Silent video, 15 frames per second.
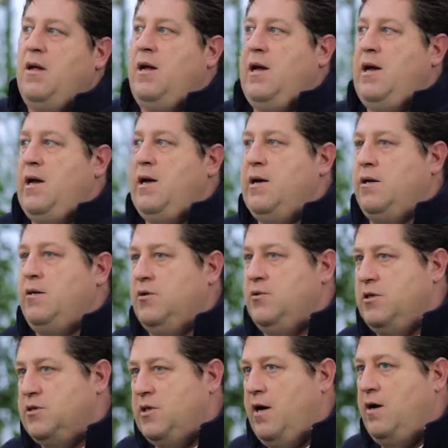and a good
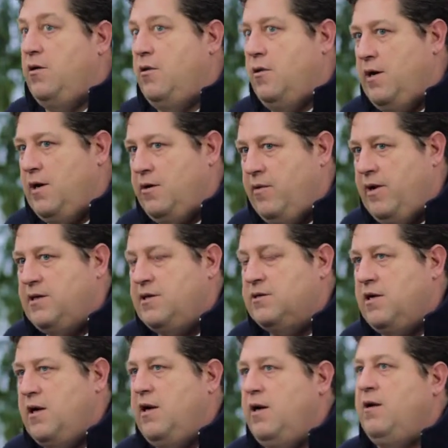design or a great
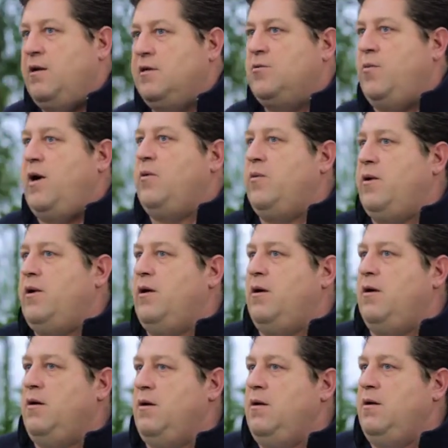design is why we're
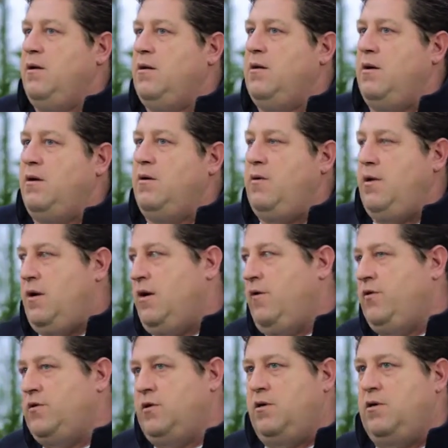here. And
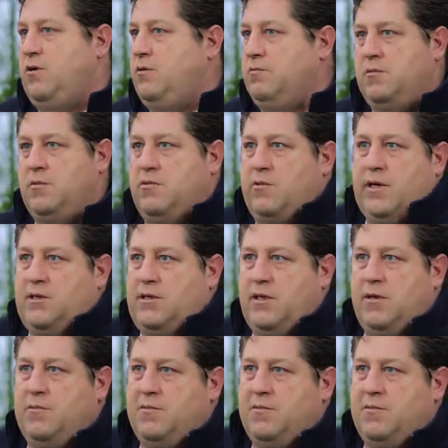obviously a great team.